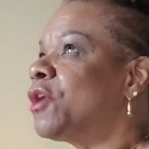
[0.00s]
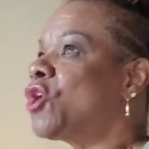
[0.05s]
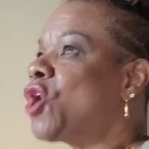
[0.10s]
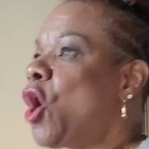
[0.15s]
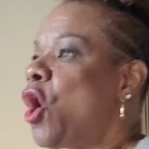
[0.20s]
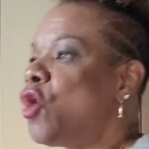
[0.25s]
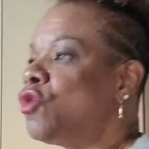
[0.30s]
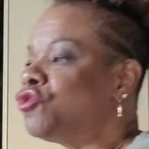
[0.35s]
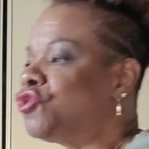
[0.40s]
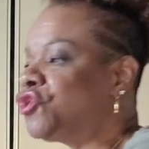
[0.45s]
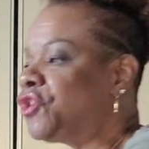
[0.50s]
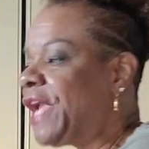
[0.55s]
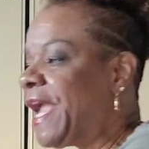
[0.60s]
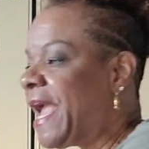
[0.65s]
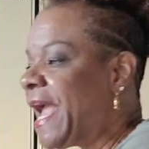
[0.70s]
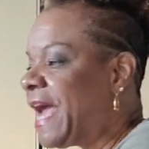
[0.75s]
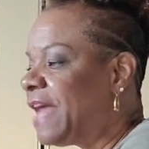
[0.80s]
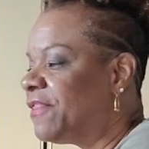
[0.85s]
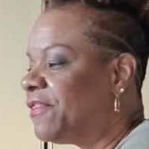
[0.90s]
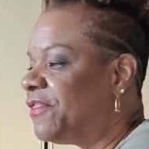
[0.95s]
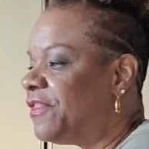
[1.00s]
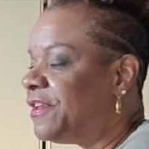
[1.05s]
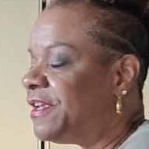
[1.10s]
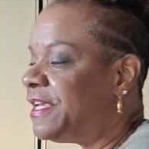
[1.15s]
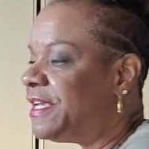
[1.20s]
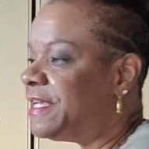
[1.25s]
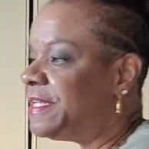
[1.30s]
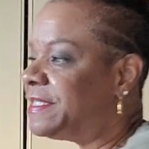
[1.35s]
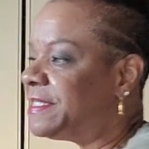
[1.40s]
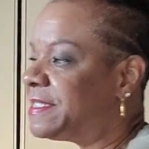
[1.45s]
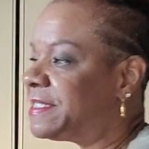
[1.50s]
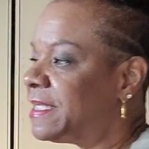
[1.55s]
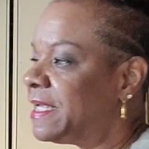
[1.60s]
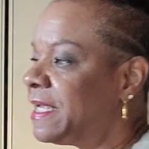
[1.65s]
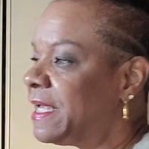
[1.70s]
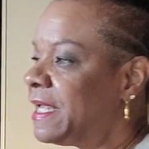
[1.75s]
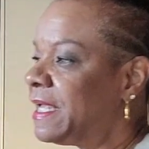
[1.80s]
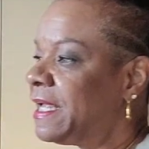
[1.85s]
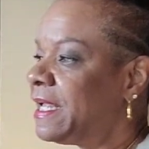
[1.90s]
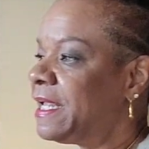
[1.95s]
Coach had these.
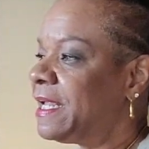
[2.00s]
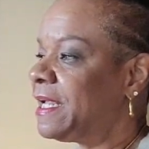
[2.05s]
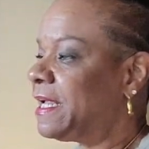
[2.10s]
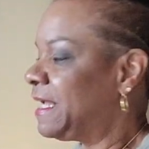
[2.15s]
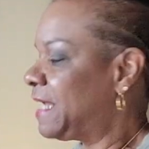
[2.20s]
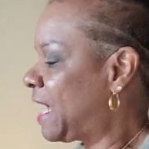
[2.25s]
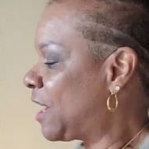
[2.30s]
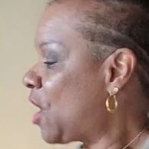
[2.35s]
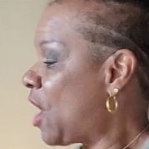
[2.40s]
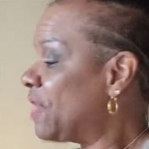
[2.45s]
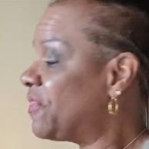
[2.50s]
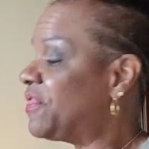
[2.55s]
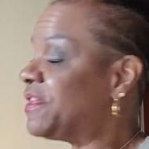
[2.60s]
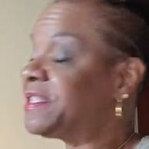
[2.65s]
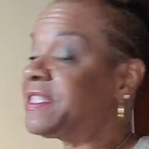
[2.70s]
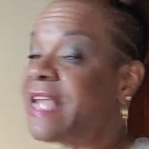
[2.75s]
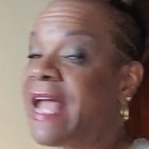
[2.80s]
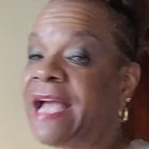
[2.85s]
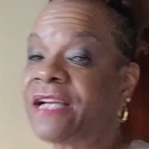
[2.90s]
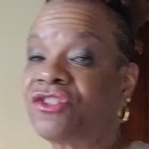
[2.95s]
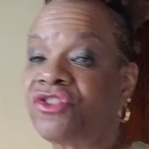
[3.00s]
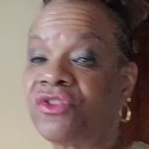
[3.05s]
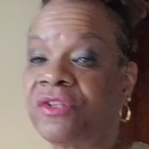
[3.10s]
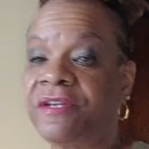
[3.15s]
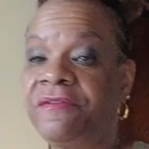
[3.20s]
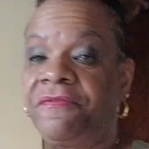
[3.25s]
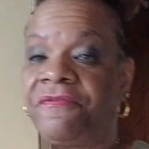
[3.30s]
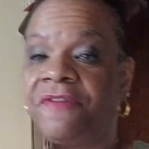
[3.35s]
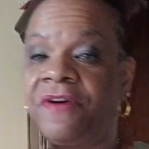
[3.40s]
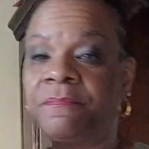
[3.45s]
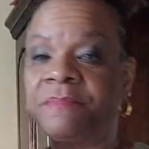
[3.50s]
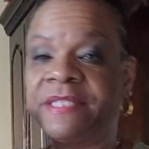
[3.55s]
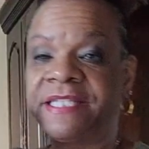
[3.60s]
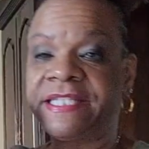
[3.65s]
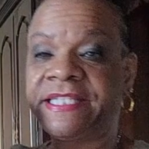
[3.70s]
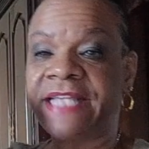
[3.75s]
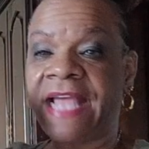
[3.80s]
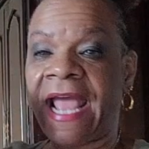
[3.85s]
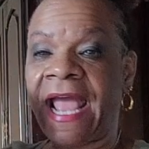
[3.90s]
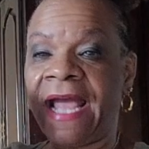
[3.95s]
I got this actually from
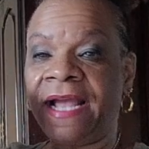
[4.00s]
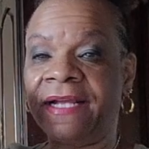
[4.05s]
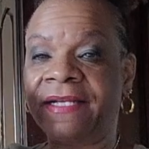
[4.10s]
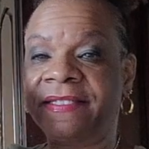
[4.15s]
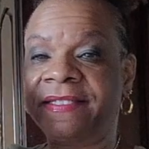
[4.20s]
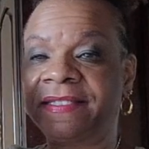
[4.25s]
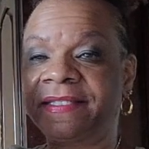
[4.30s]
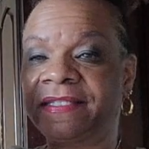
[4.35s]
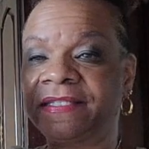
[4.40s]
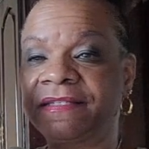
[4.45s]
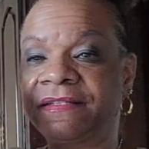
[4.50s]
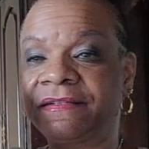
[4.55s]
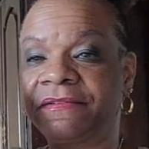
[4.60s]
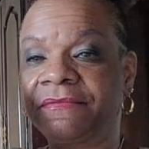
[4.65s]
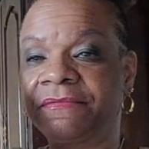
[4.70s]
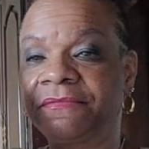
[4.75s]
Saks,